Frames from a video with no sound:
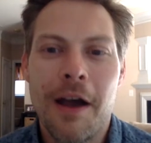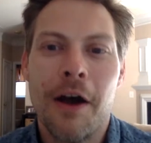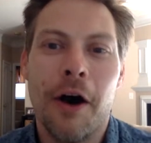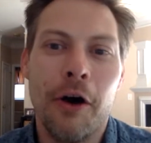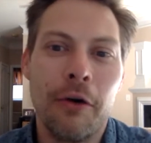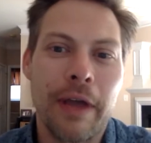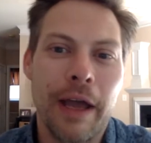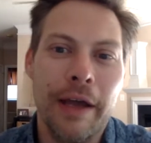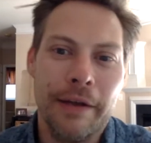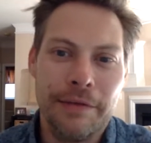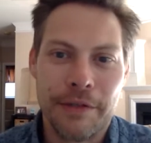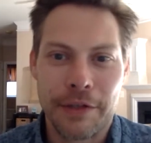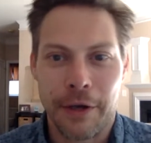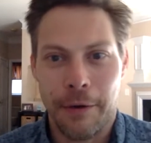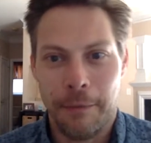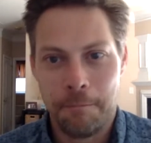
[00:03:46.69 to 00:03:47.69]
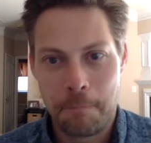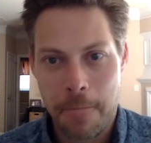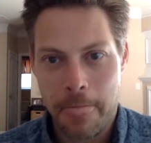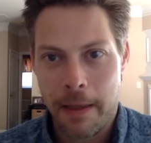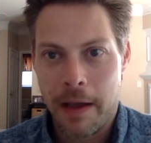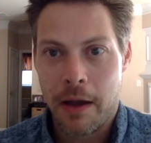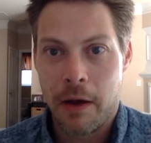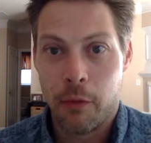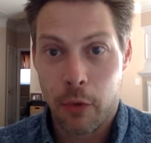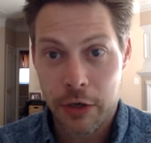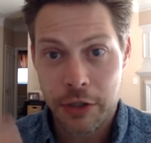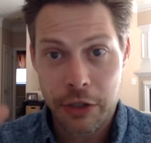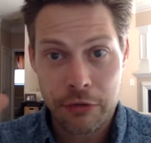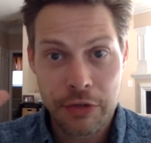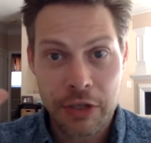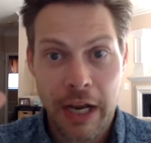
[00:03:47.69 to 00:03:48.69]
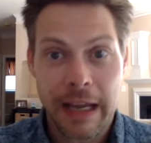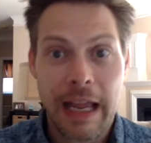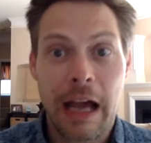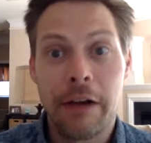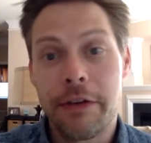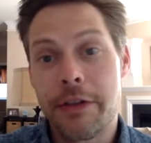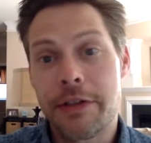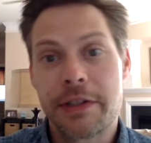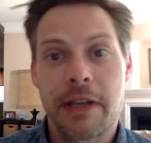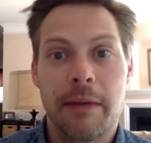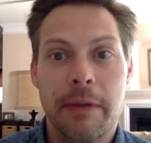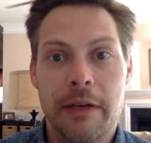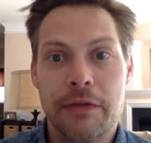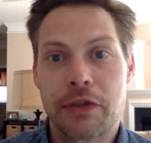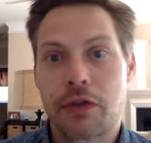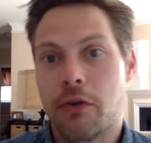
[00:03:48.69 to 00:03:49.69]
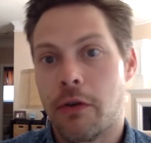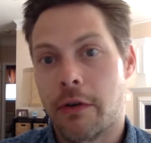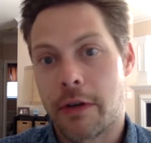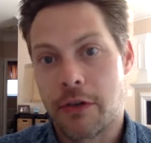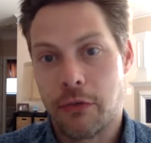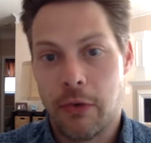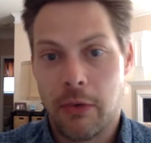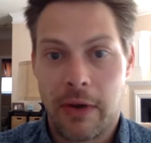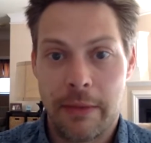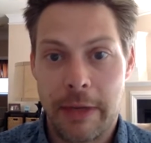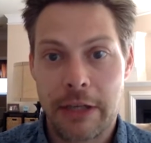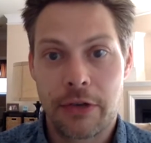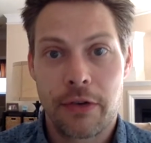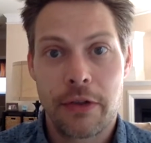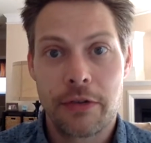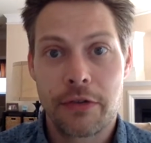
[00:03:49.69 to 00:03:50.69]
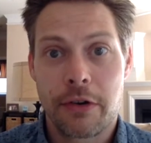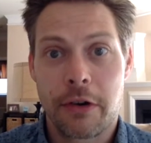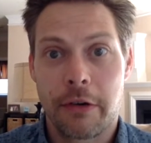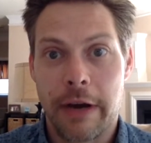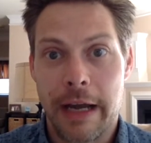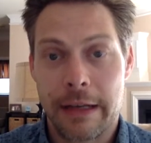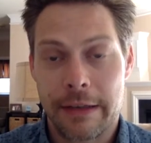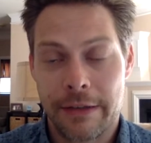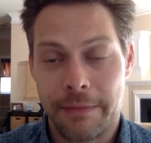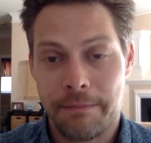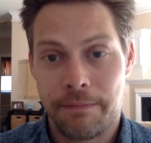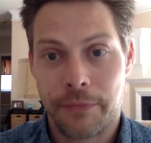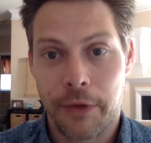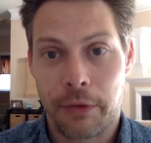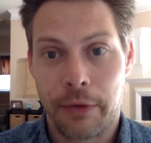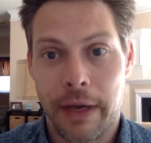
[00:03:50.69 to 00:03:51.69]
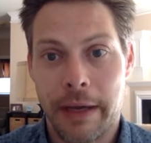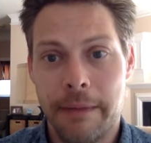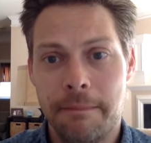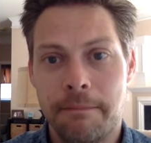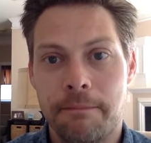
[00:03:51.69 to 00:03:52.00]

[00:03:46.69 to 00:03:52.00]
Okay, so once you check out your summative score, because we want to make sure those are correct, okay?